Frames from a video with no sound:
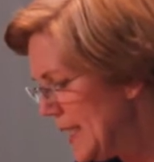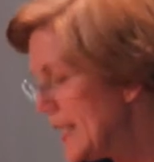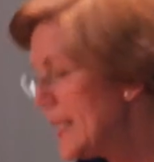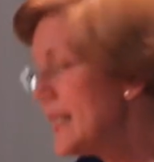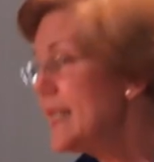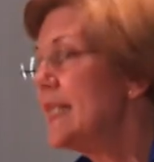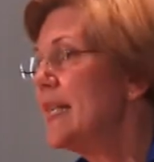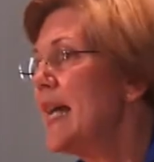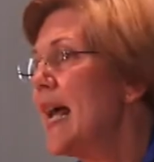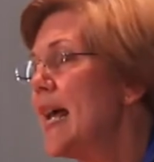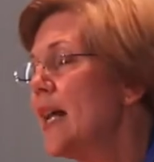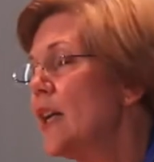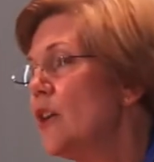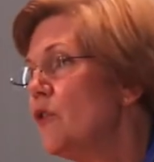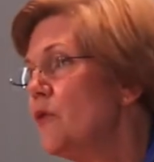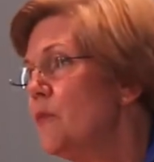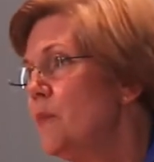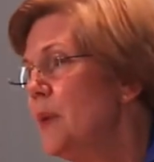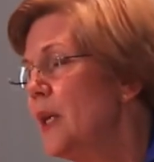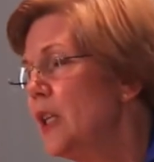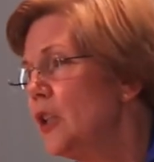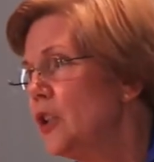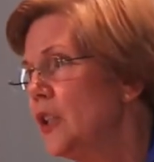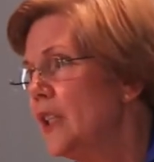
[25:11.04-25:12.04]
instead
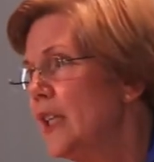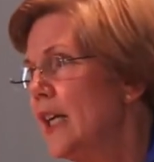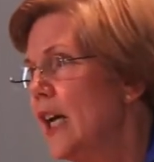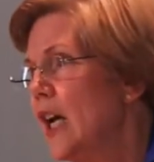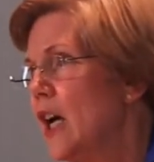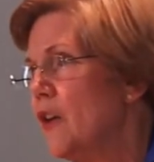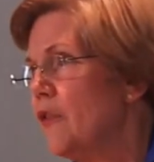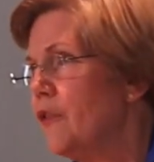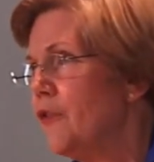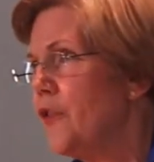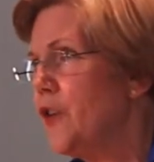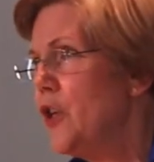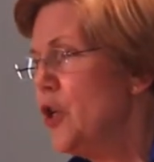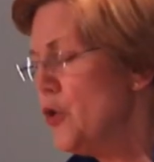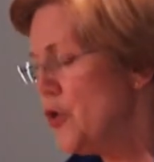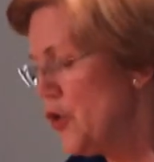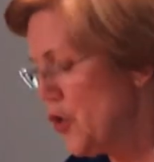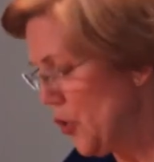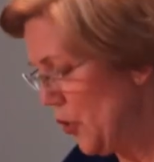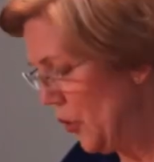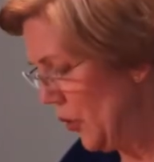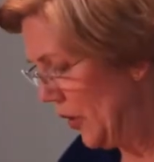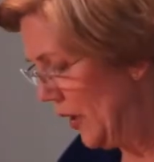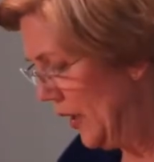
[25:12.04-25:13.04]
of building a
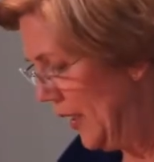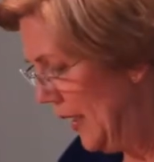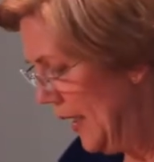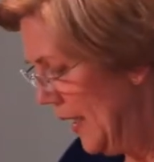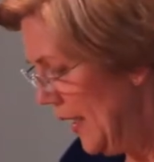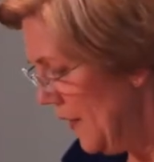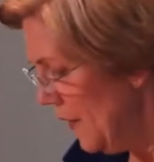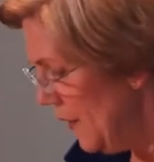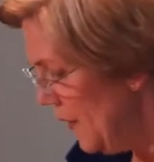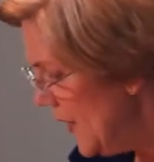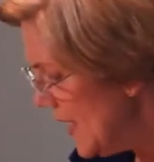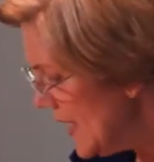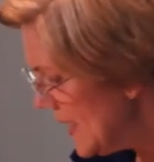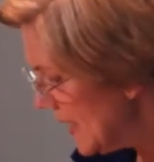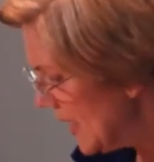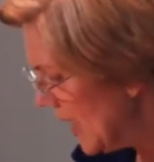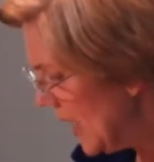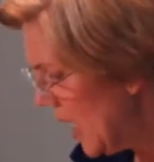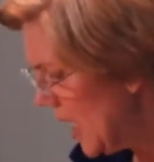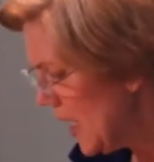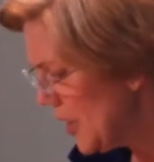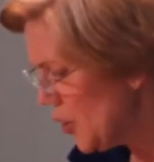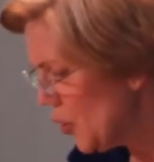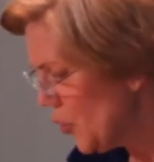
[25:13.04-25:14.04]
future, this
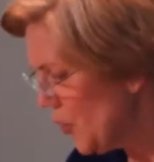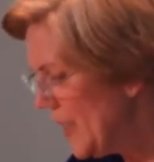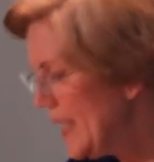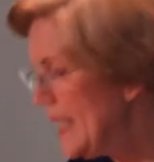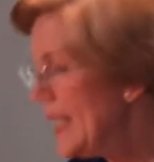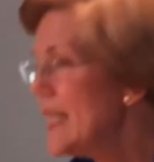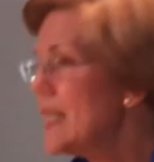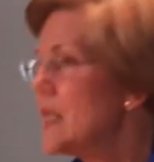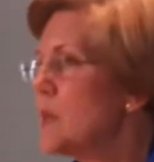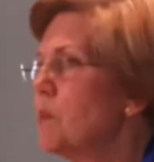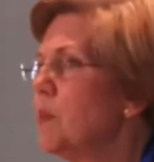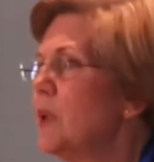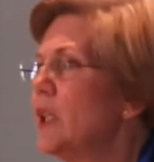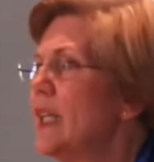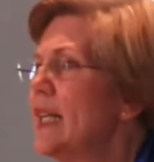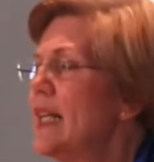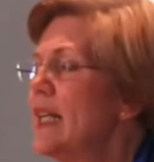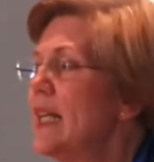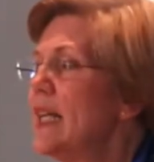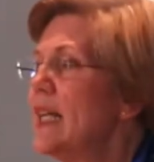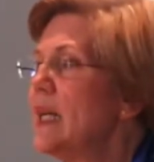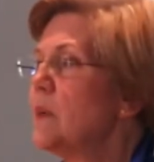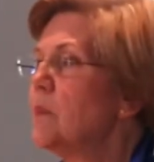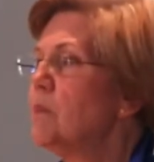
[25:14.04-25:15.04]
country
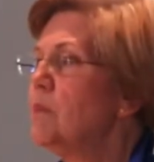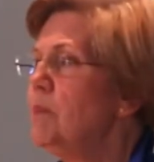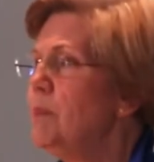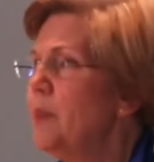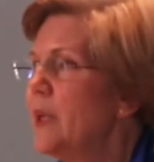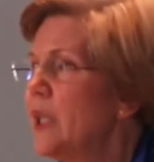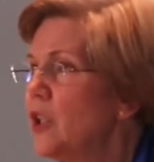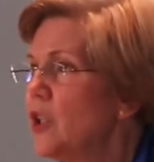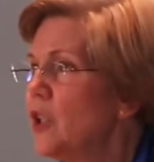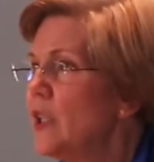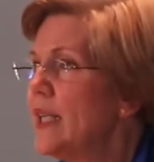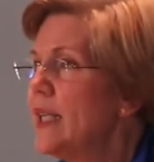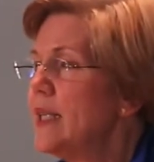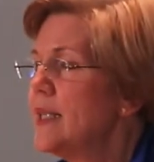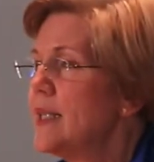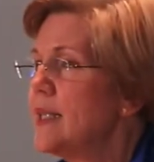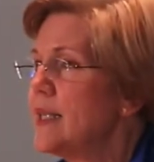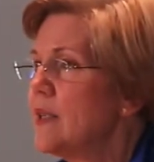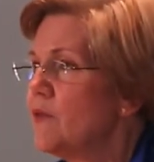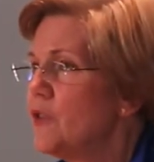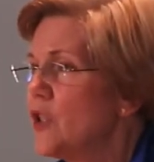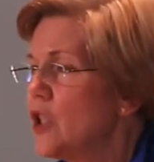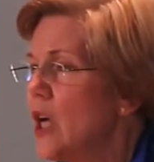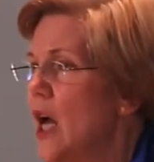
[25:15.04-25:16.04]
is bleeding
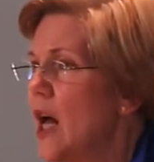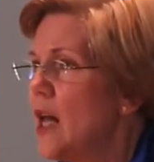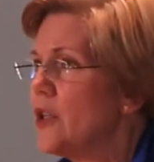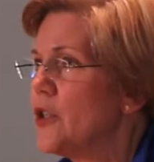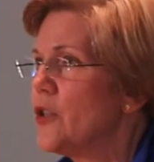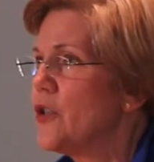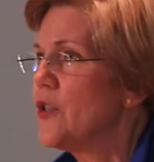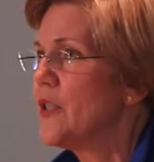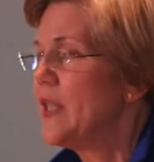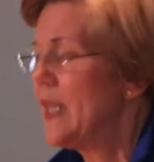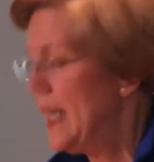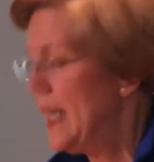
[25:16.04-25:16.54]
billions of dollars